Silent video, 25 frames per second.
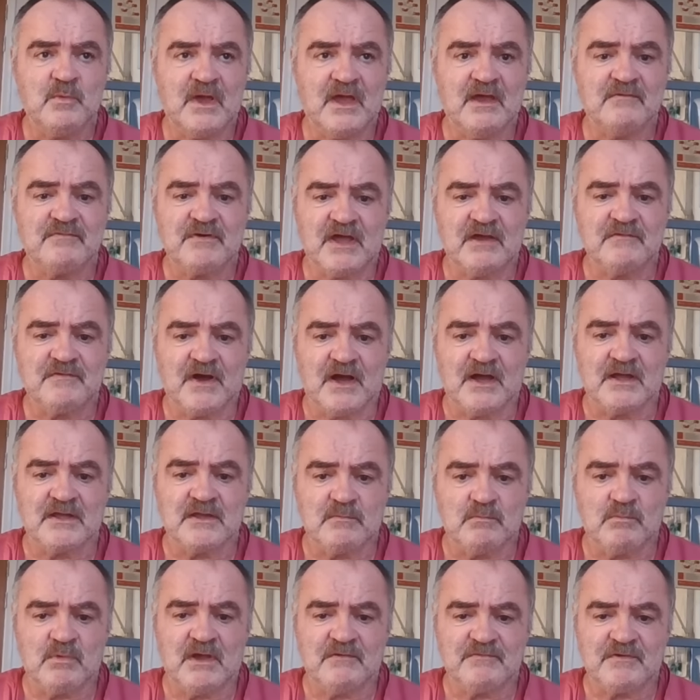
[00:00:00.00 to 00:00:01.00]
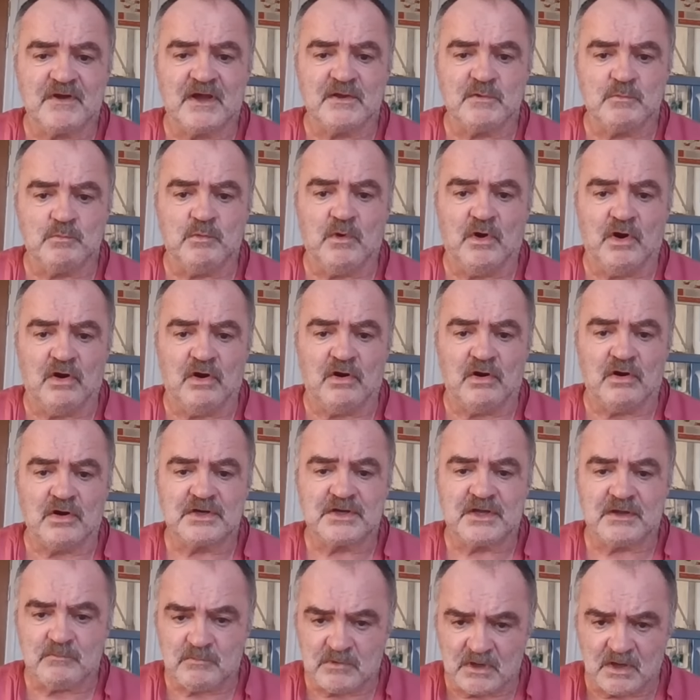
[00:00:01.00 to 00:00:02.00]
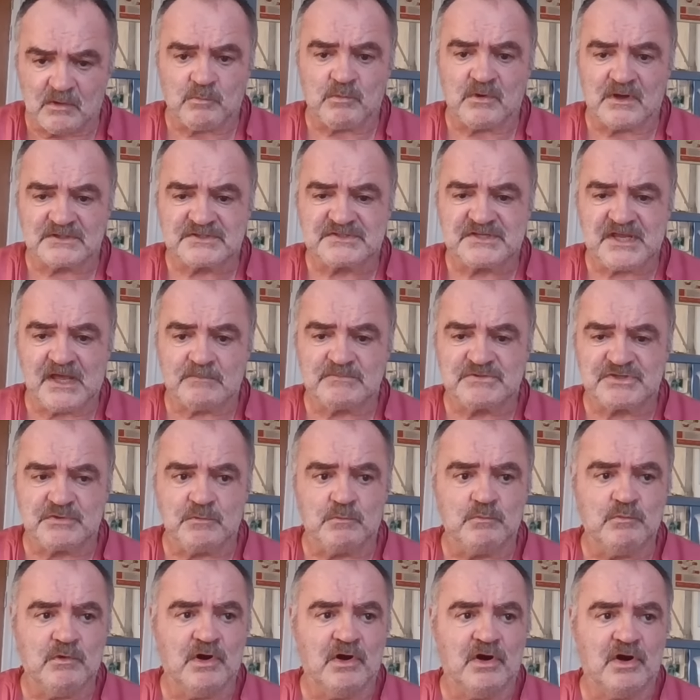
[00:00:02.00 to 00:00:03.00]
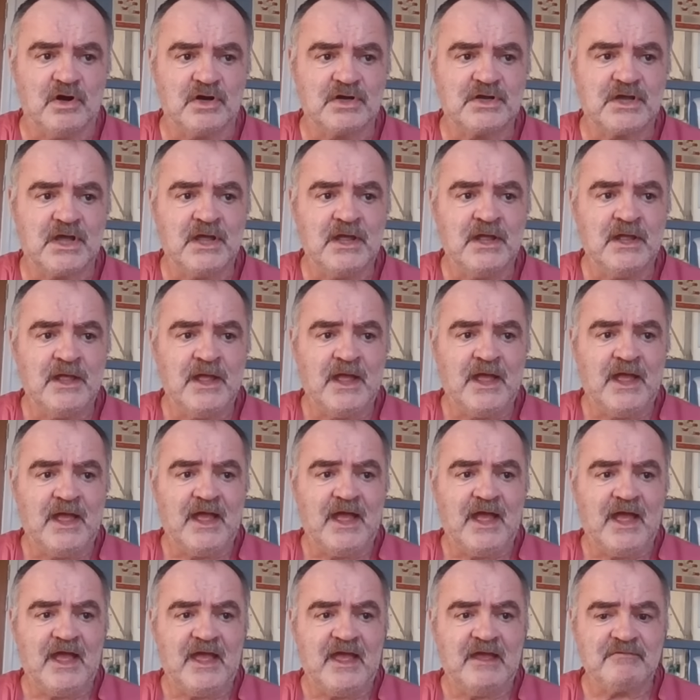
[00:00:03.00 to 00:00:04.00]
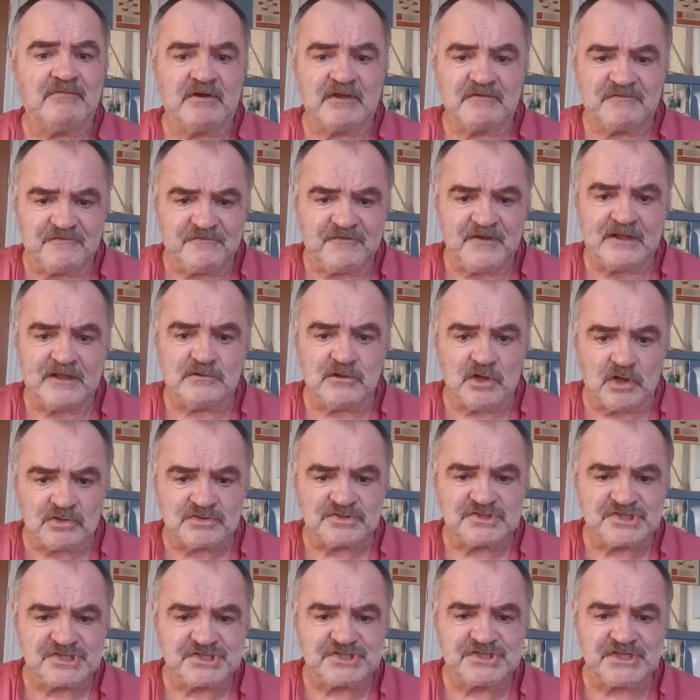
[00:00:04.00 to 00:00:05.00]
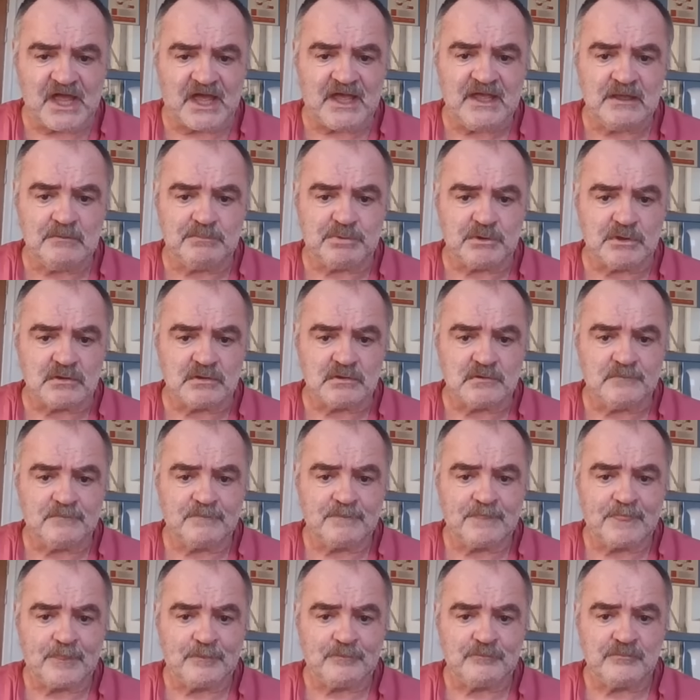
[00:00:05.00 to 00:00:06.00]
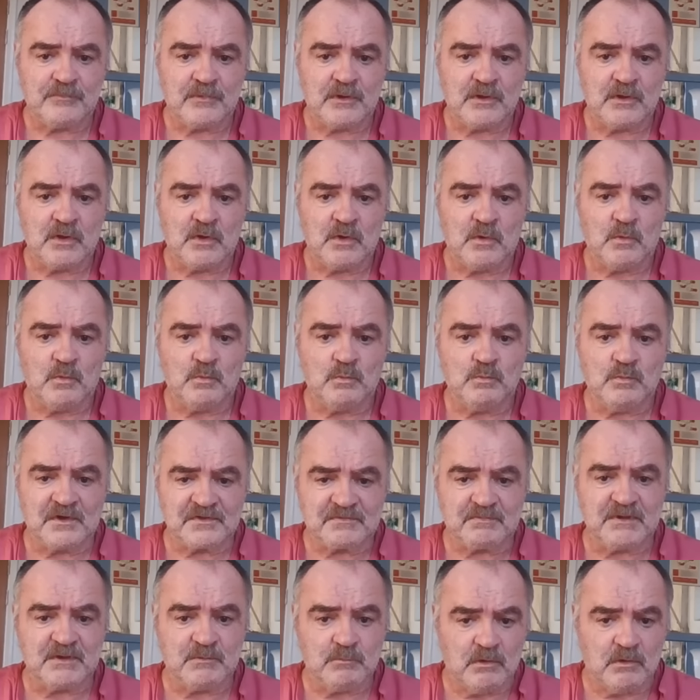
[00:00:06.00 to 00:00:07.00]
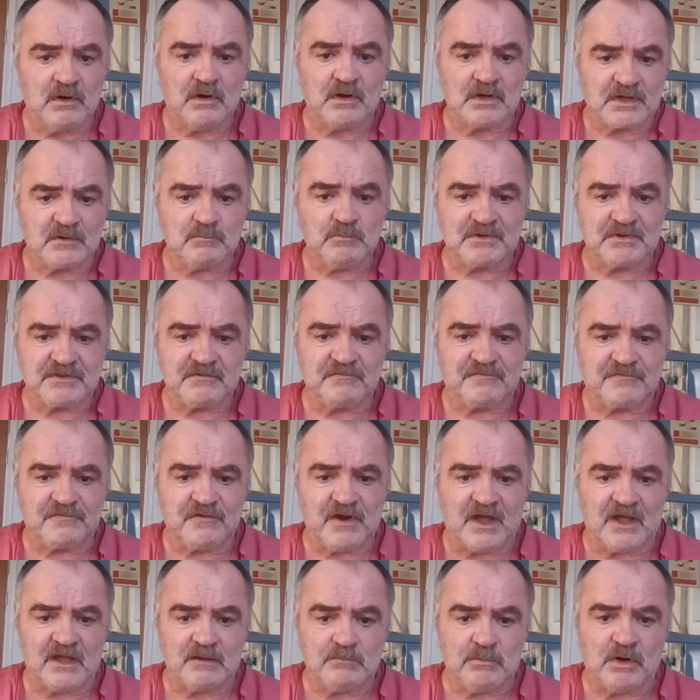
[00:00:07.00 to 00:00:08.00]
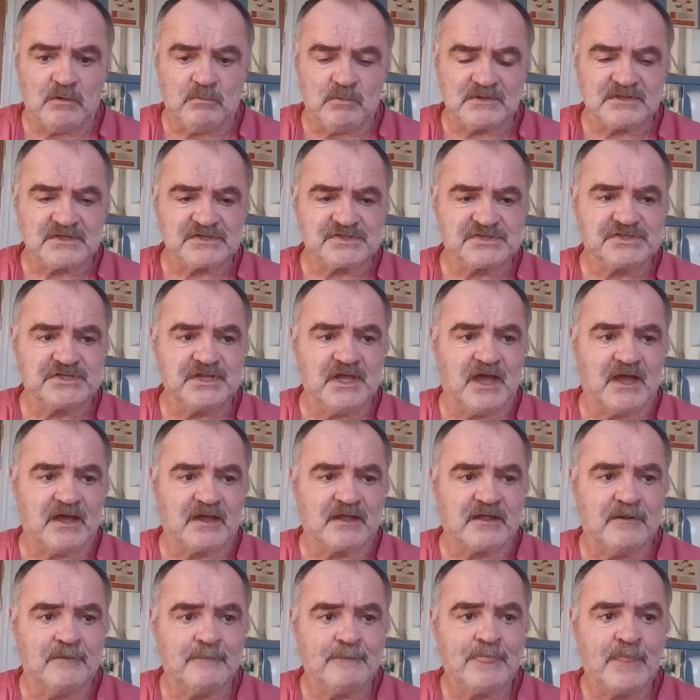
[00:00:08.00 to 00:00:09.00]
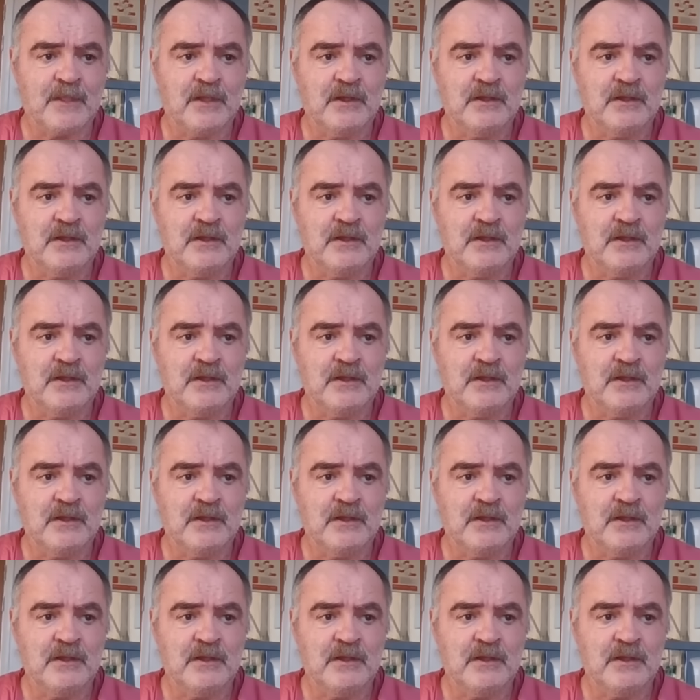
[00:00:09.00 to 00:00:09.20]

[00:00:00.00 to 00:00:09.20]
if I walk, attempt to walk, if I feel unstable with me walking with a frame or with a stick,